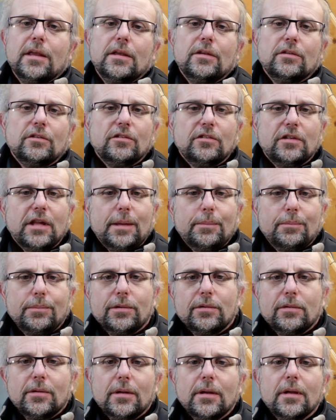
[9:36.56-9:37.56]

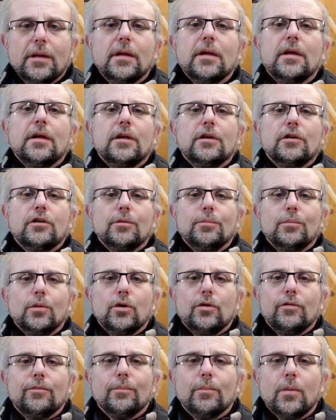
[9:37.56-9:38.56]
steps to
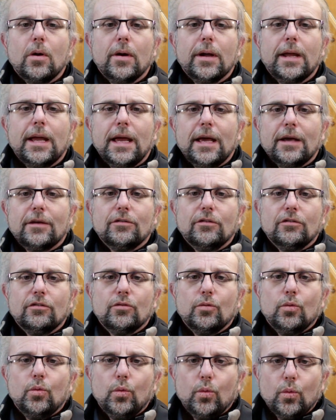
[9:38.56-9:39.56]
move my
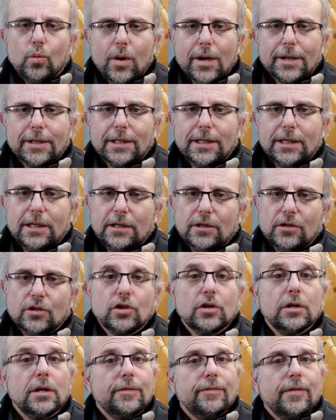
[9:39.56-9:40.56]
axis 1
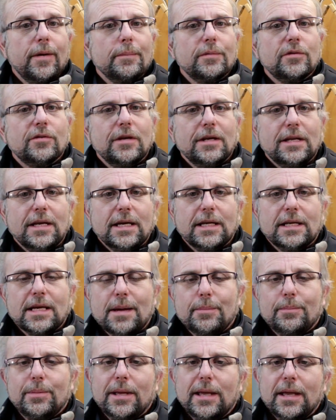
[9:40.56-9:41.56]
inch if I'm setting it
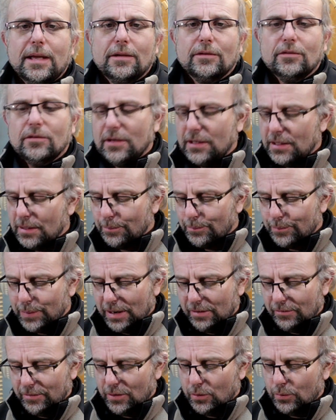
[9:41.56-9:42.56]
up as an
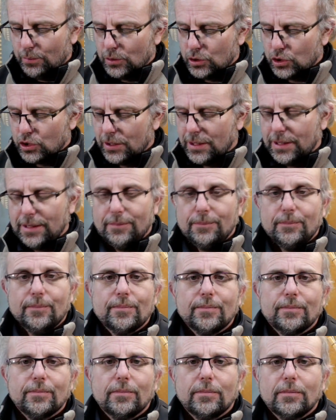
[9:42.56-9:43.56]
imperial machine.
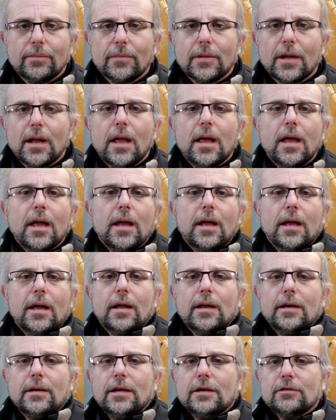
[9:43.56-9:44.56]

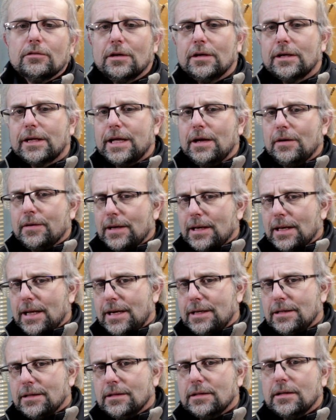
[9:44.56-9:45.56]
Next we're going to
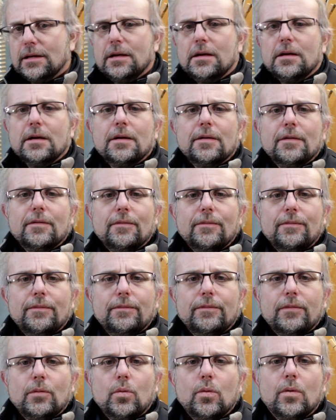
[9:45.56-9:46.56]
calculate it
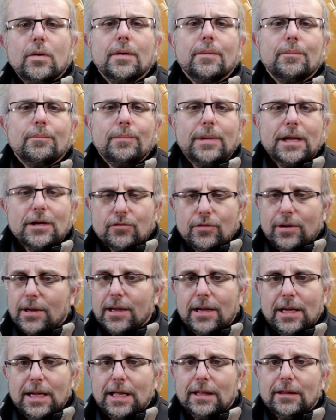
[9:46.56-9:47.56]
for
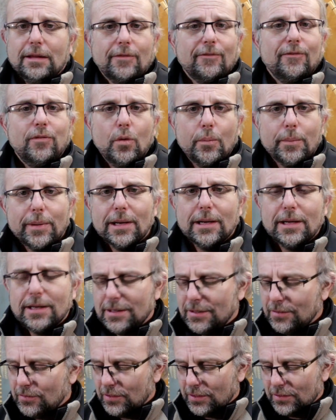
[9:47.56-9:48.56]
metric, and the formula
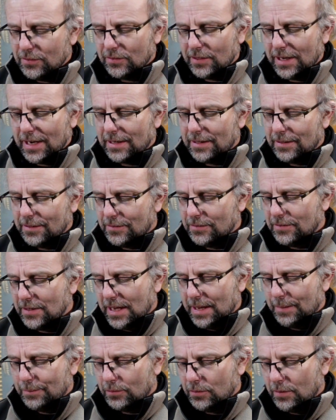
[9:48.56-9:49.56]
is exactly the
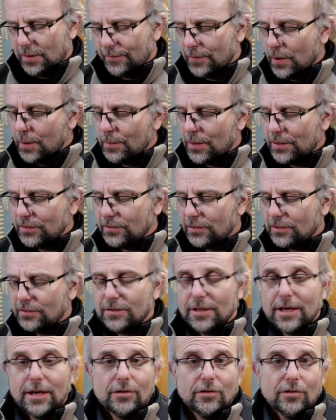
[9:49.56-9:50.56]
same. So I've got my
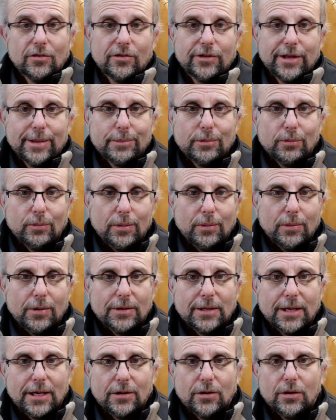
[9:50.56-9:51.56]
6,000 steps we
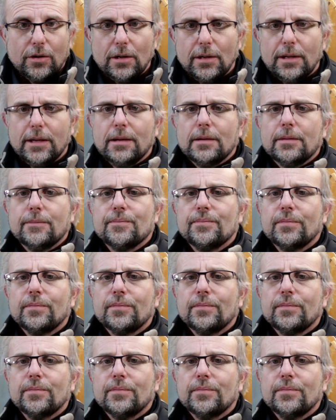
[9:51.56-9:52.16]
worked out earlier,